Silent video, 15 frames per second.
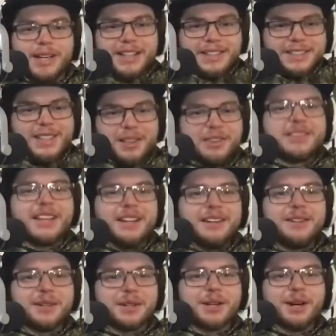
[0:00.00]
It's a thing
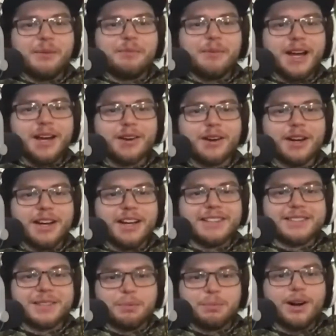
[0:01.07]
you're gonna make.
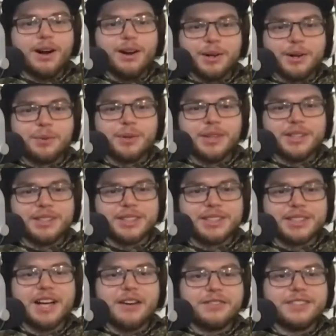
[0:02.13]
It's a product with a
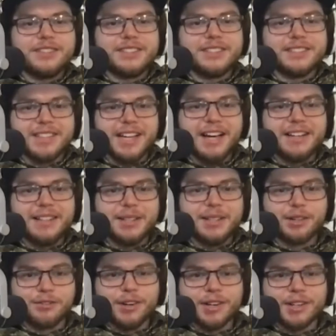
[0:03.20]
7 to 10
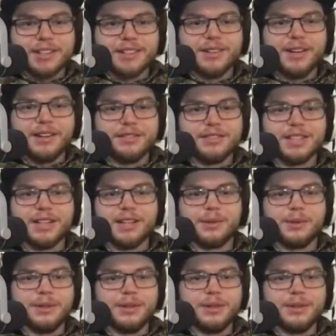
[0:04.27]
year fucking life cycle.